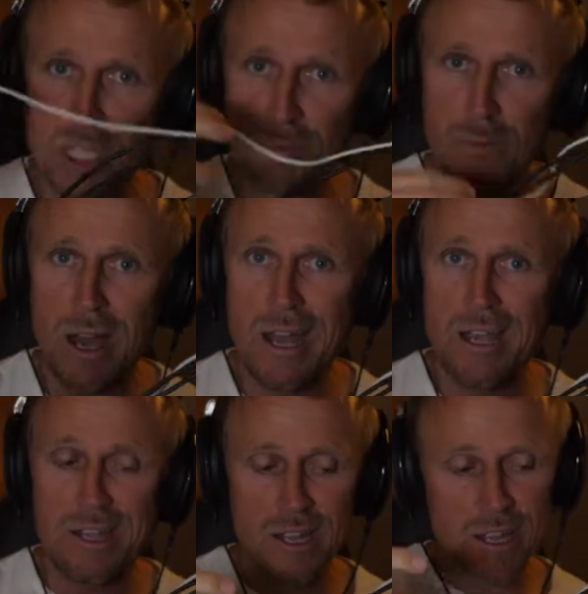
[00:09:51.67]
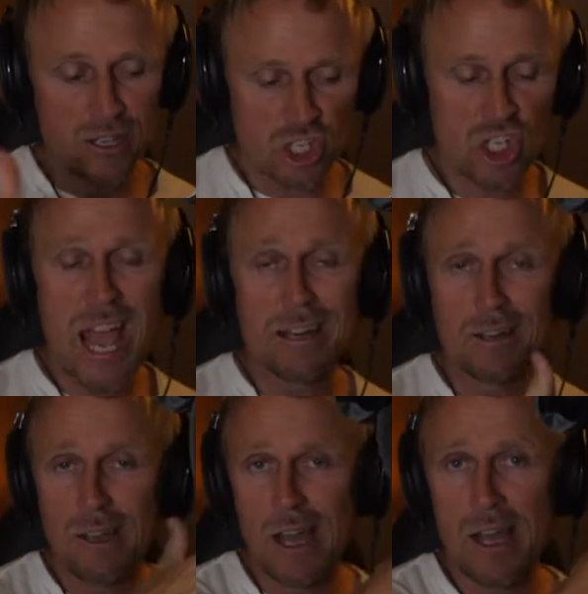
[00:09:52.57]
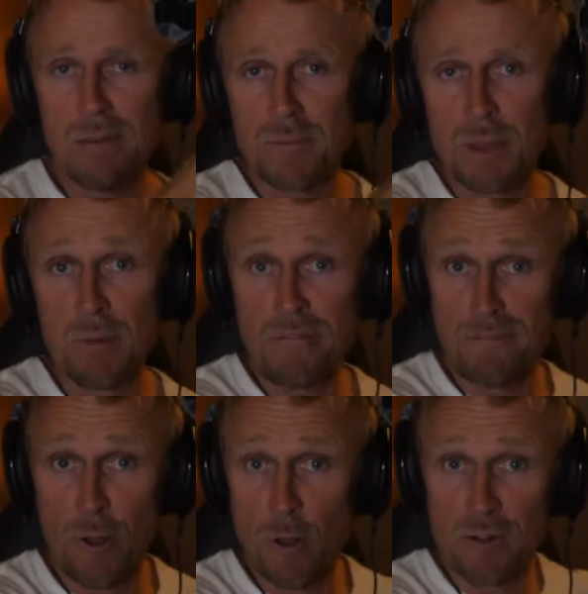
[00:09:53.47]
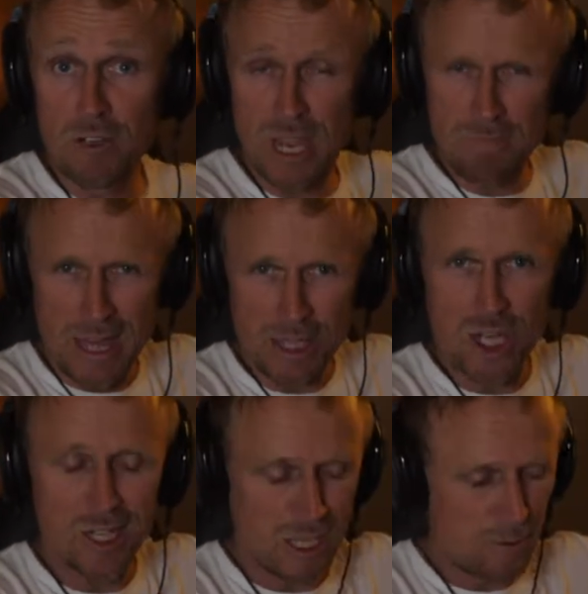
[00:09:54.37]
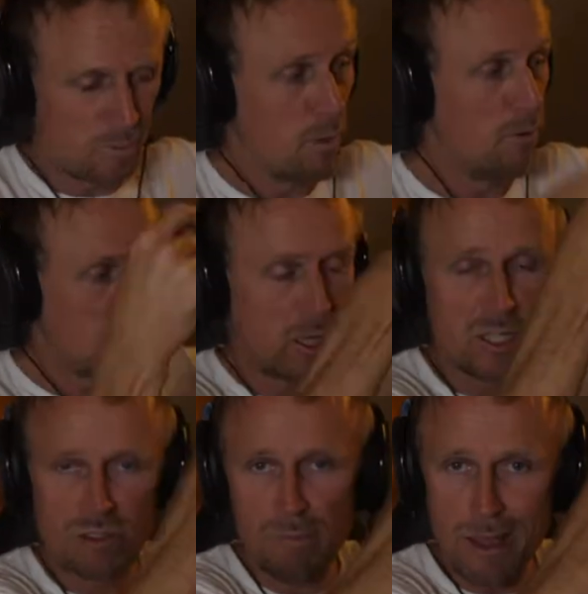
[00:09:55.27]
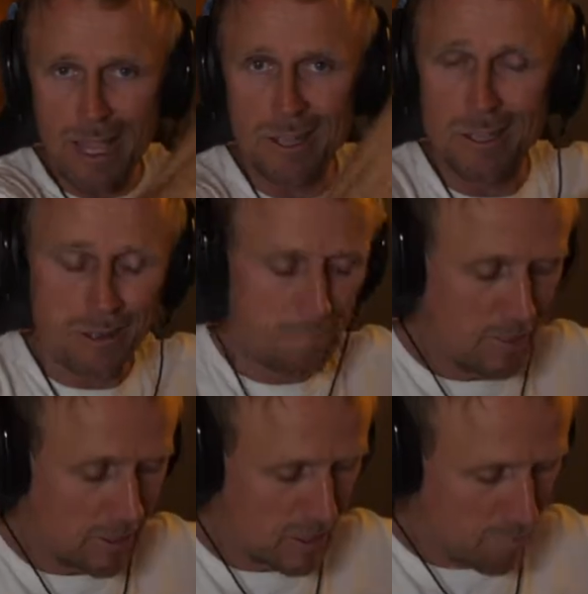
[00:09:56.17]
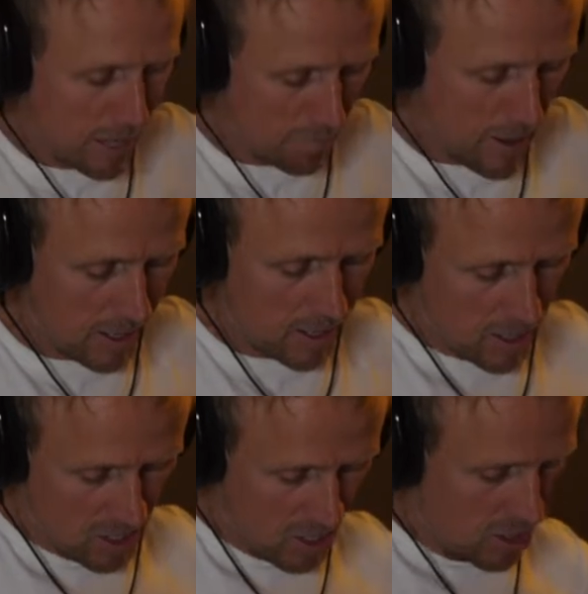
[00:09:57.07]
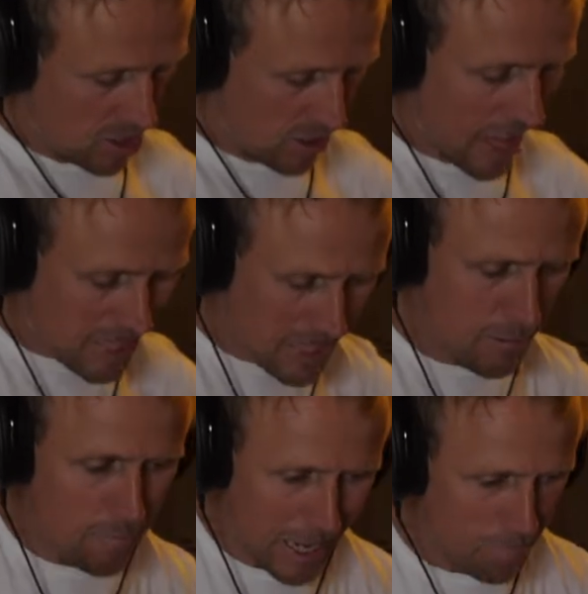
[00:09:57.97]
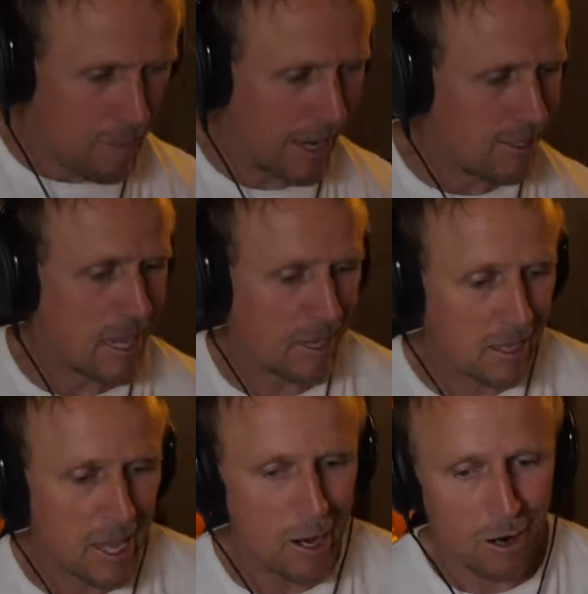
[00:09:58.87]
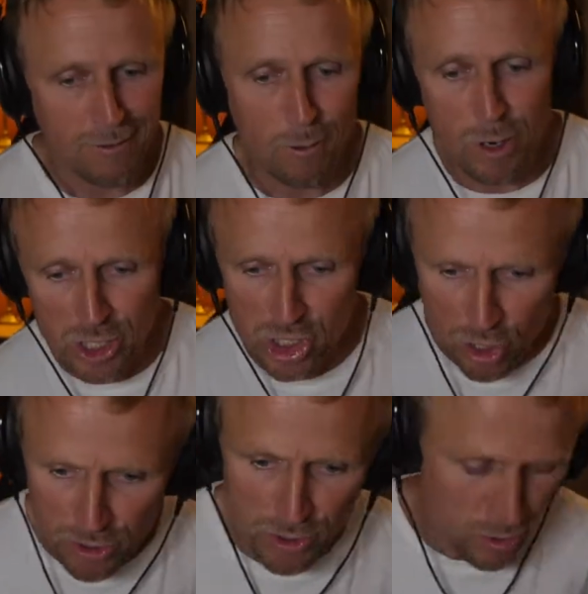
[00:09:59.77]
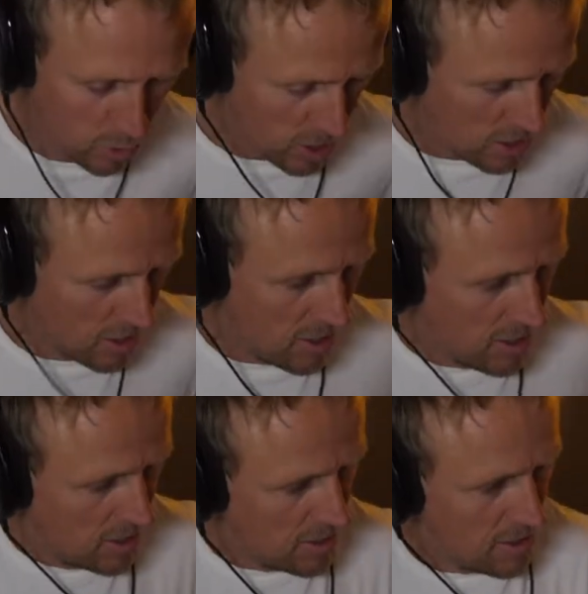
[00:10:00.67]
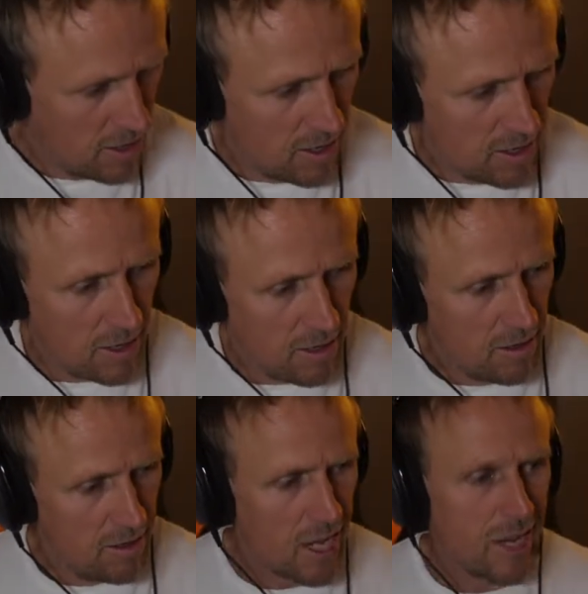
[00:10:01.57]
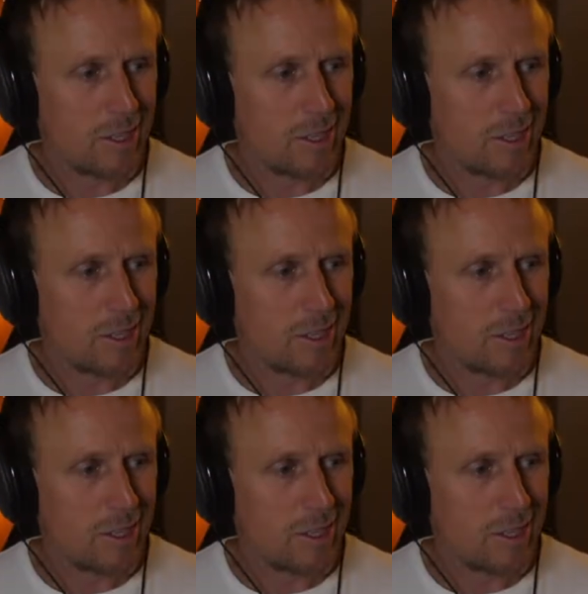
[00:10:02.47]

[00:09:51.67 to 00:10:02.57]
is my chat um, my phone, keep that charged up as well, which goes straight back into the into the backpack. So that's the backpack taken care of. I want to show you the other